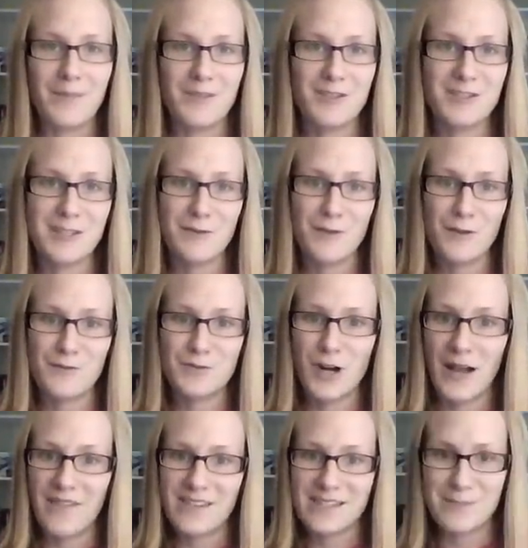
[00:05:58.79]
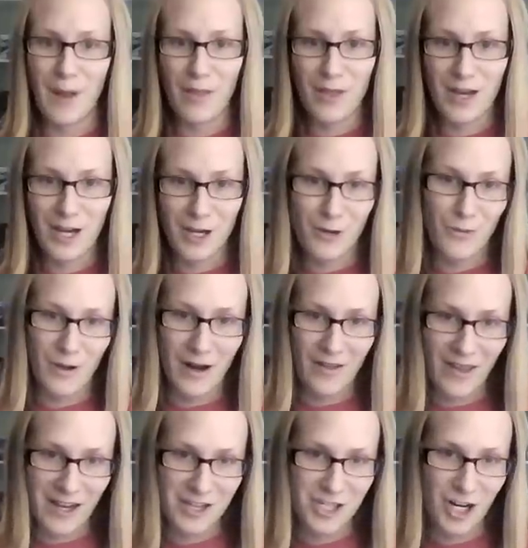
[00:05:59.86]
just if you've tried this method and you want to
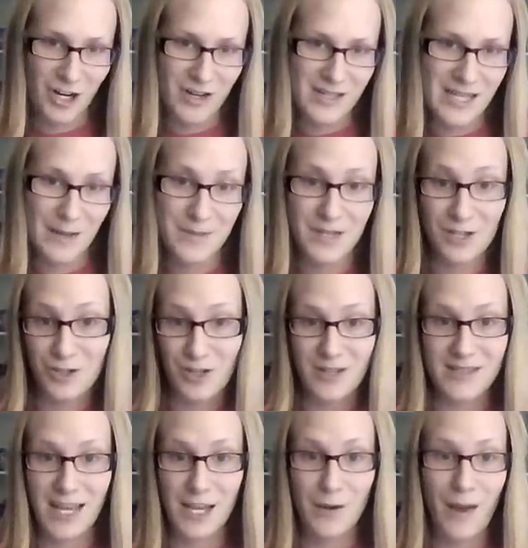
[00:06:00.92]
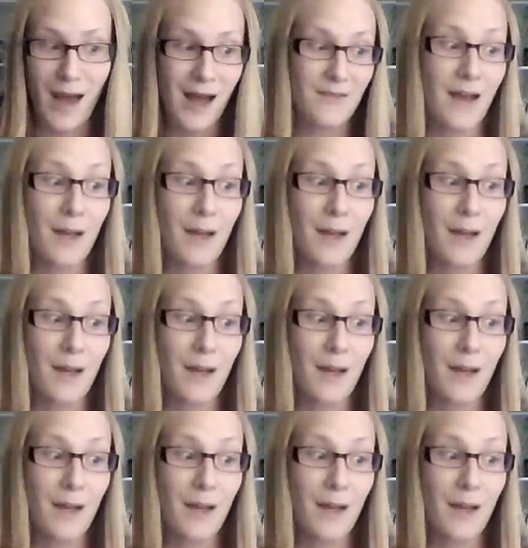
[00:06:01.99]
like share any tips and tricks that you have.